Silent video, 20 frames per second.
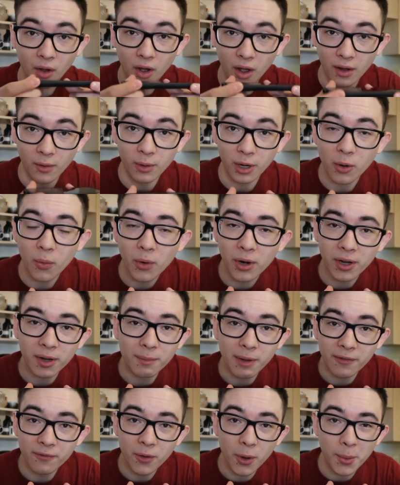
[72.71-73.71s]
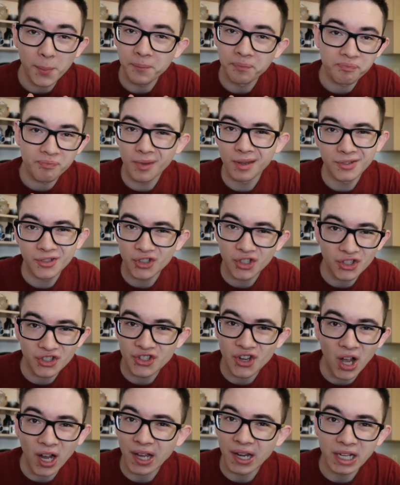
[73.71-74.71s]
uh, recording on my phone
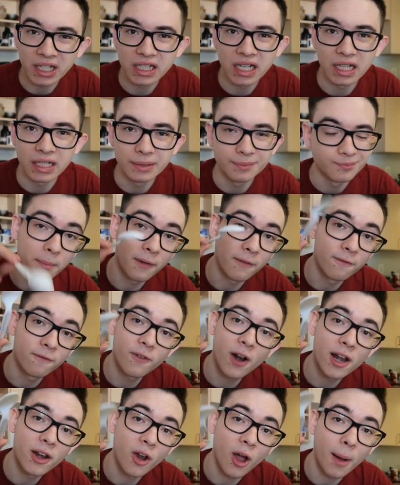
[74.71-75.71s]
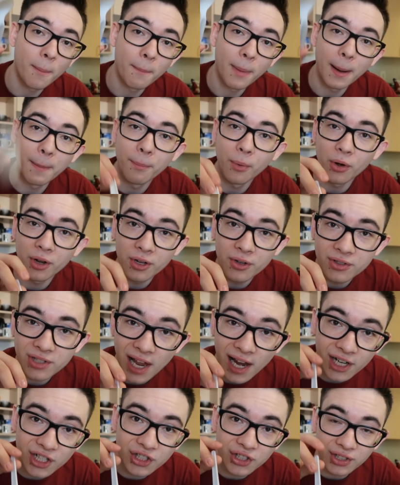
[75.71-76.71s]
just not gonna cut it. But fret not, my
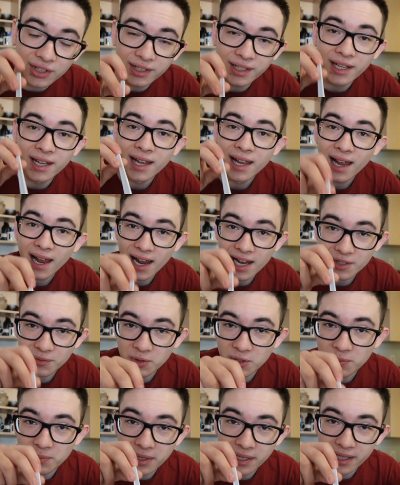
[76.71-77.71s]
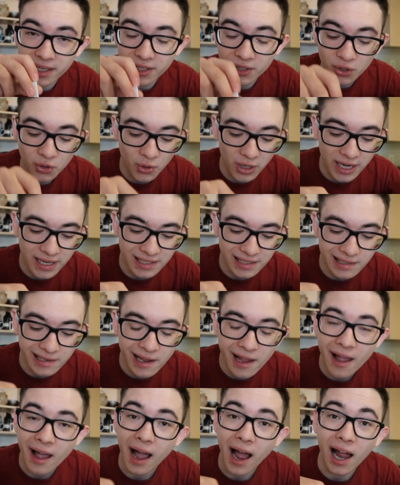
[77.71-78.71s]
boyos. Actually, as we speak in transit,
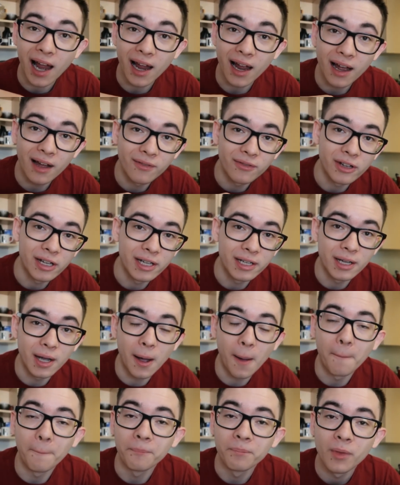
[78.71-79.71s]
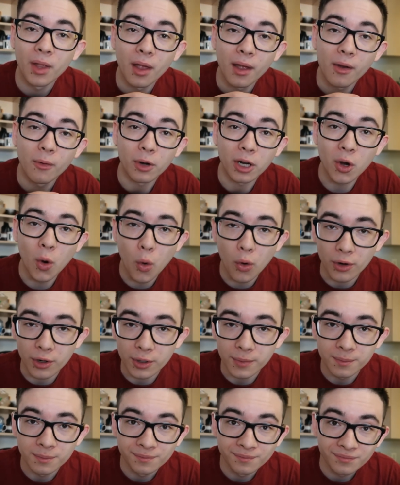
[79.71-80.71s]
I have a um,
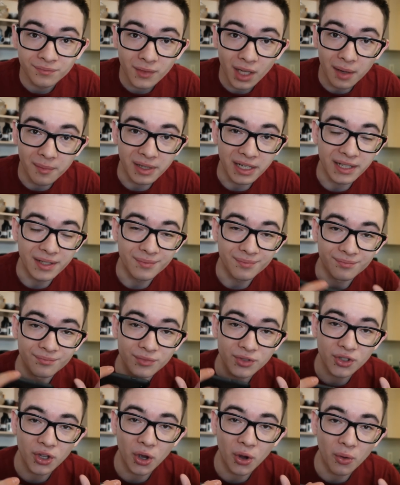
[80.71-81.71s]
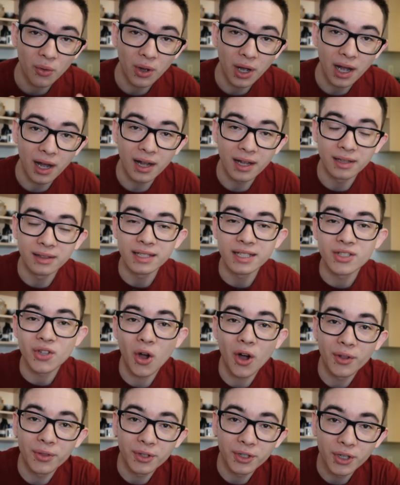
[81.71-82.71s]
recorder coming in, so uh, at least
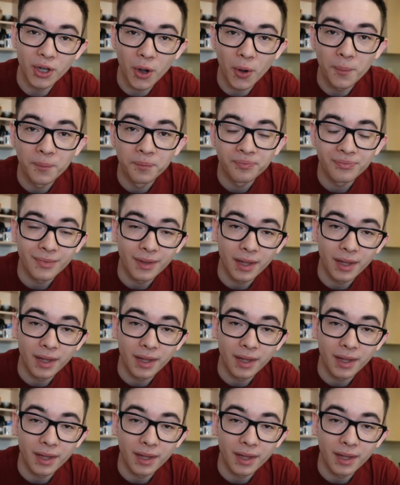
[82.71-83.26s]
on the go,